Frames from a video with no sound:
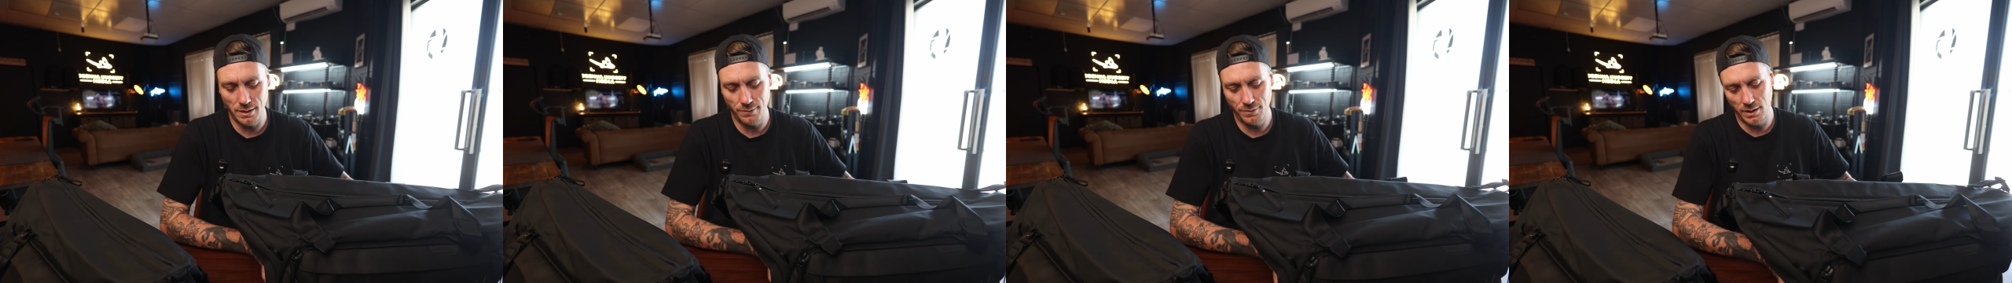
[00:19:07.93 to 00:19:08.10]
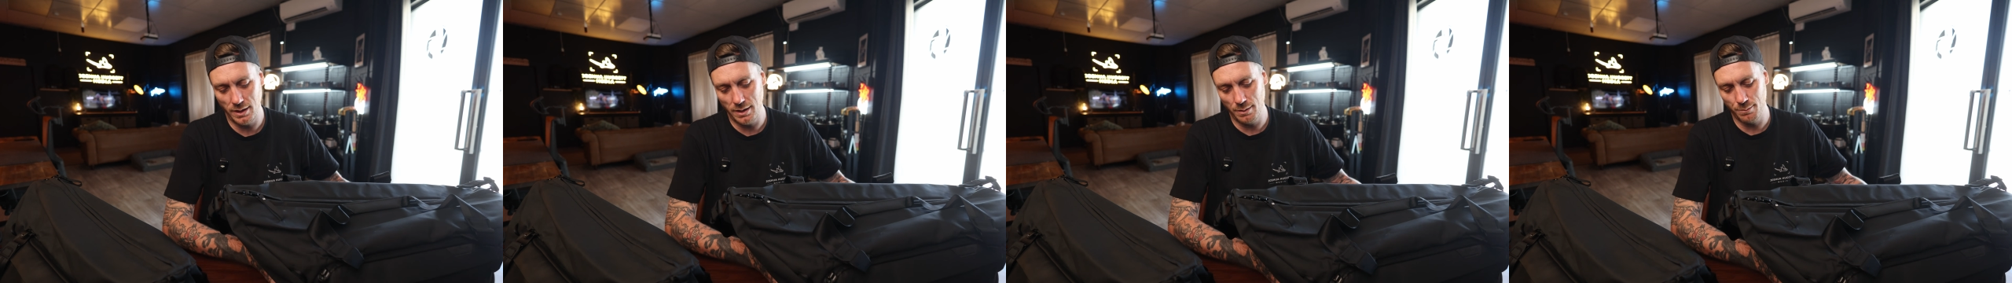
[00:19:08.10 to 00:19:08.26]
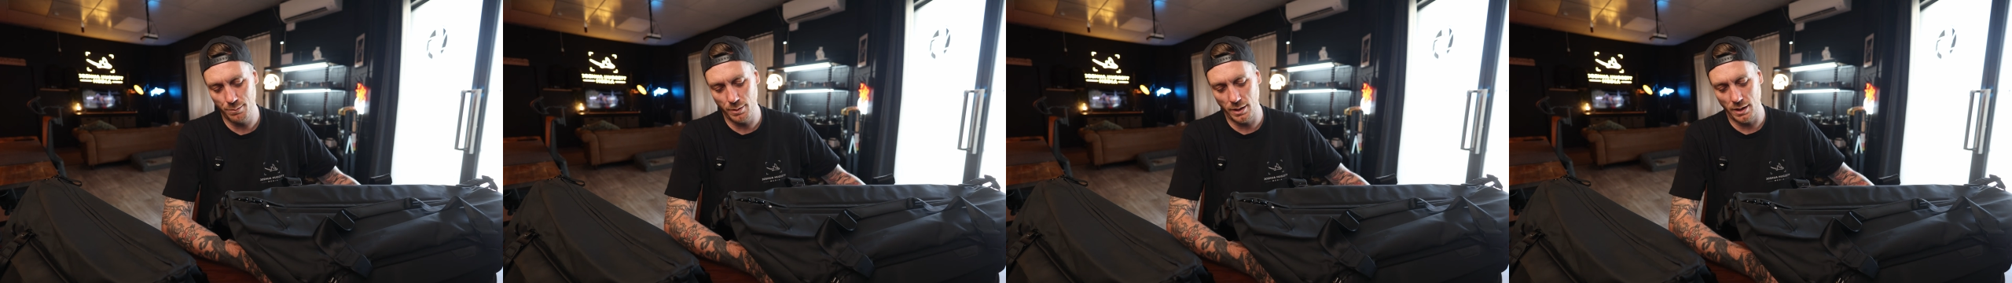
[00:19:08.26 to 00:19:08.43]
if
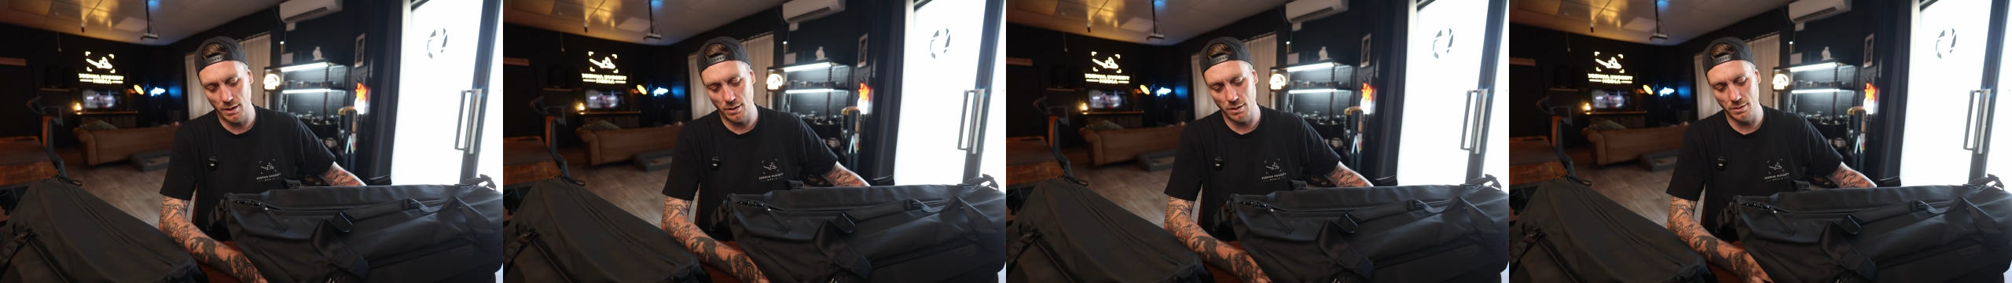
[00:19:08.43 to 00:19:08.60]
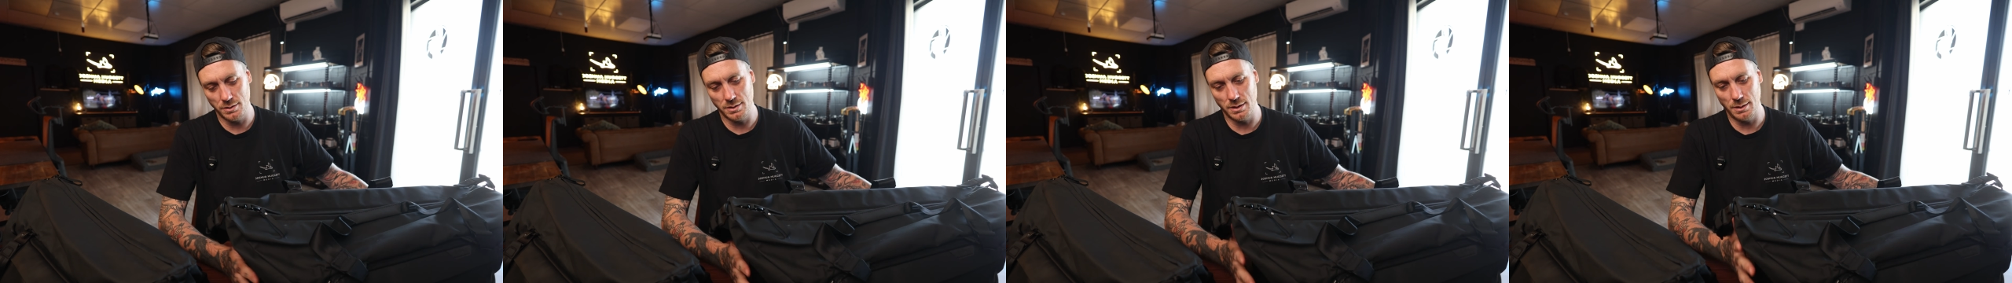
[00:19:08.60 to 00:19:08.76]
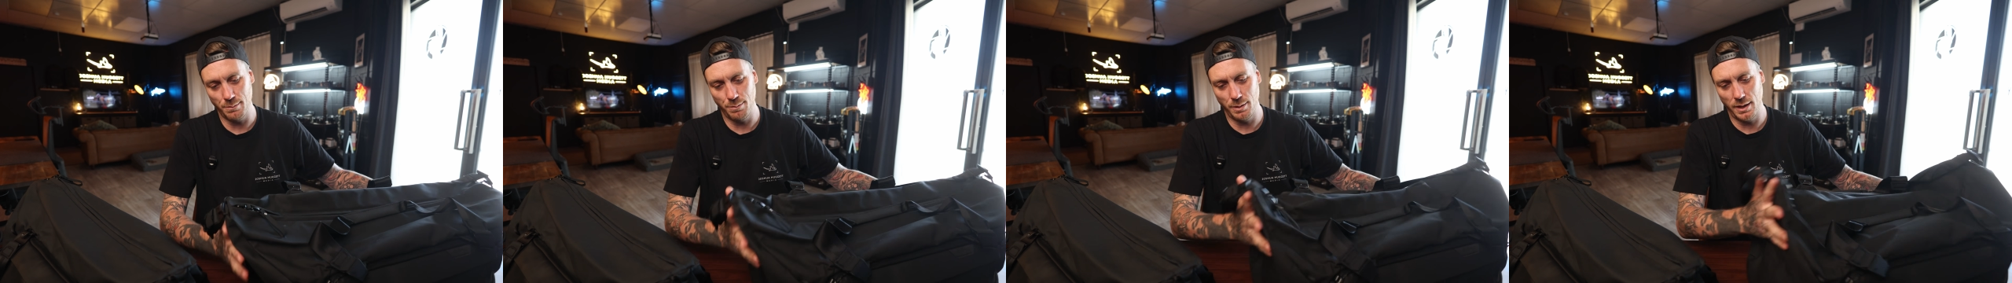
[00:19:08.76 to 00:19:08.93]
you can bring it
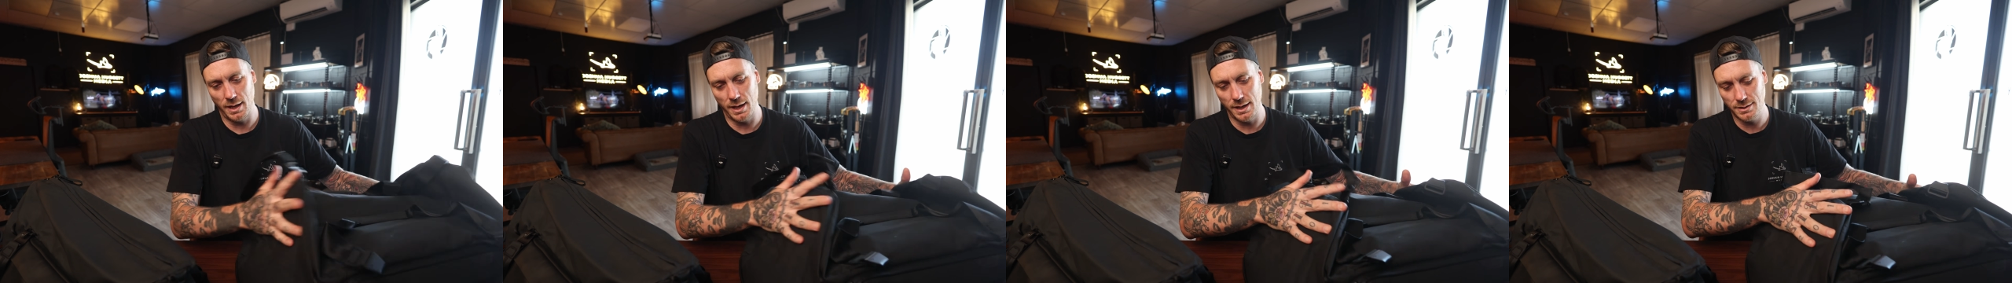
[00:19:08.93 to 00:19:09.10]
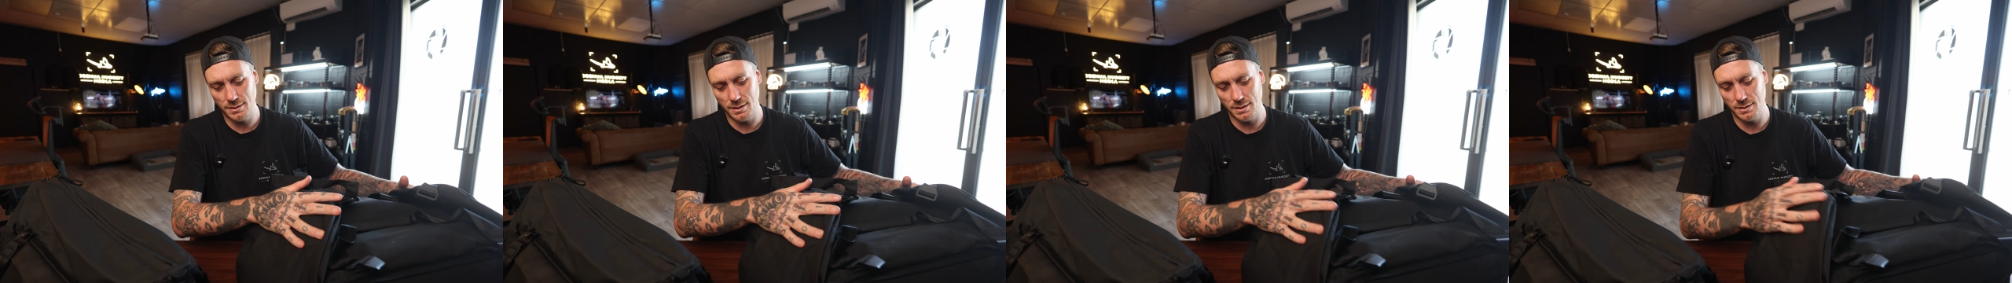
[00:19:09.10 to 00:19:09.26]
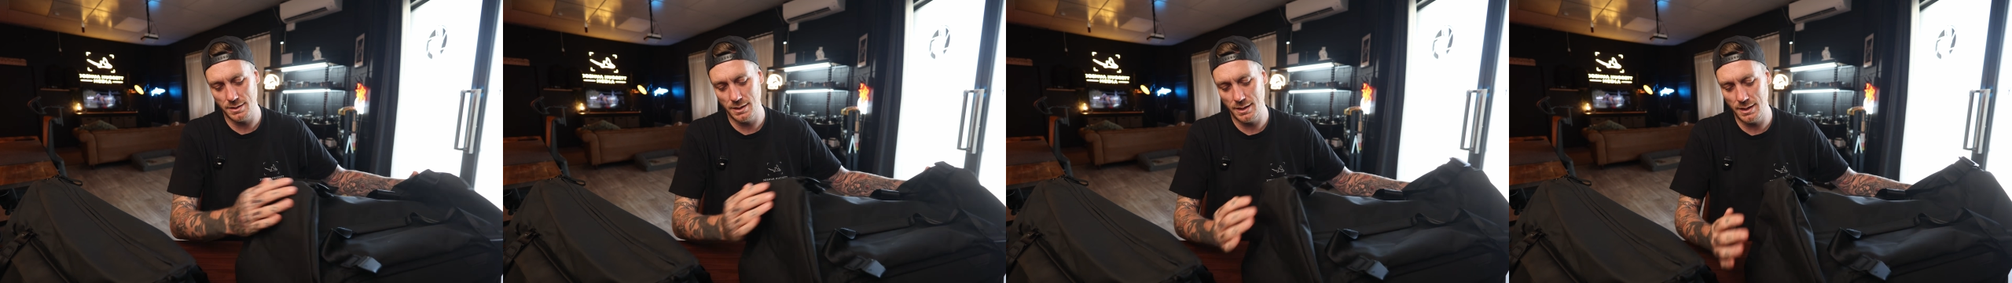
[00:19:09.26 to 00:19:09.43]
onto the
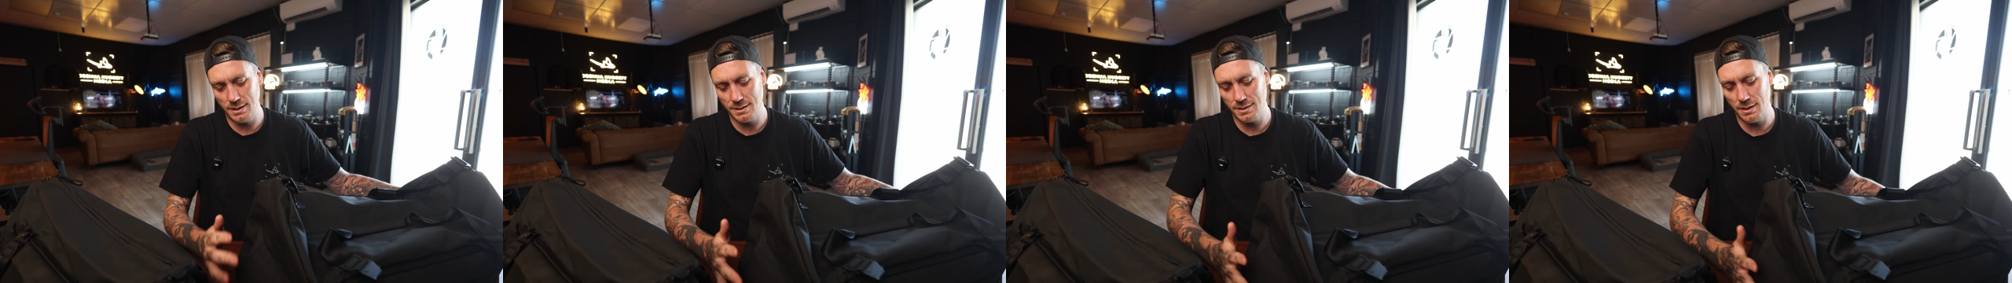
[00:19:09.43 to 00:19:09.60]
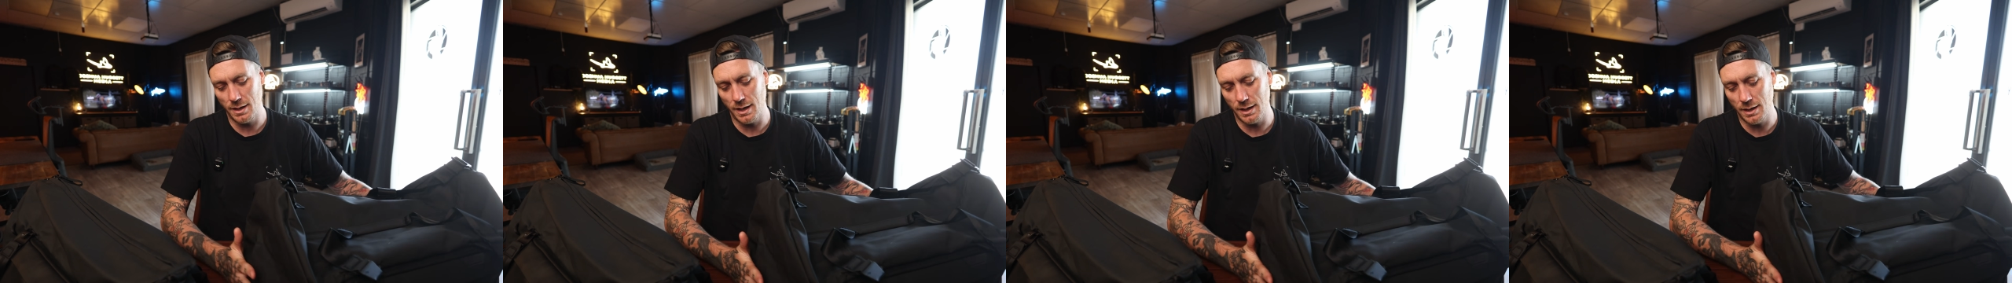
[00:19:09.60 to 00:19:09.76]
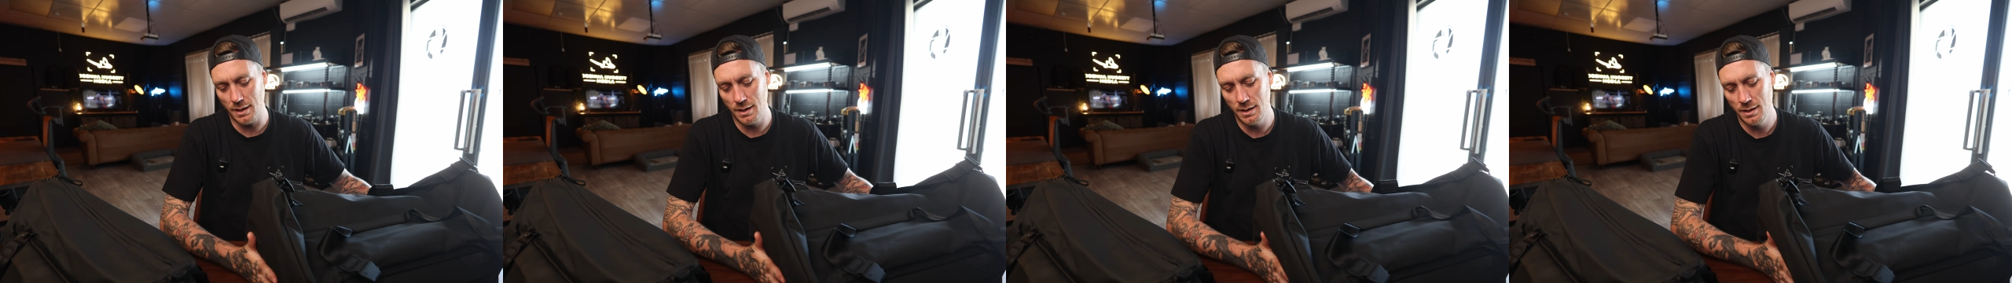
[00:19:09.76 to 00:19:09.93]
planes, because it is
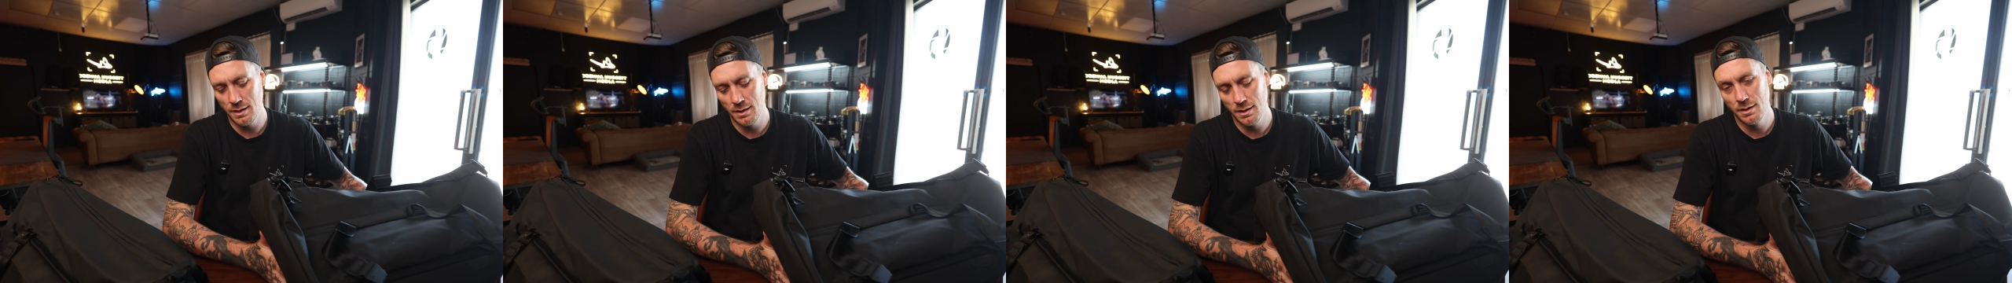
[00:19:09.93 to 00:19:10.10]
like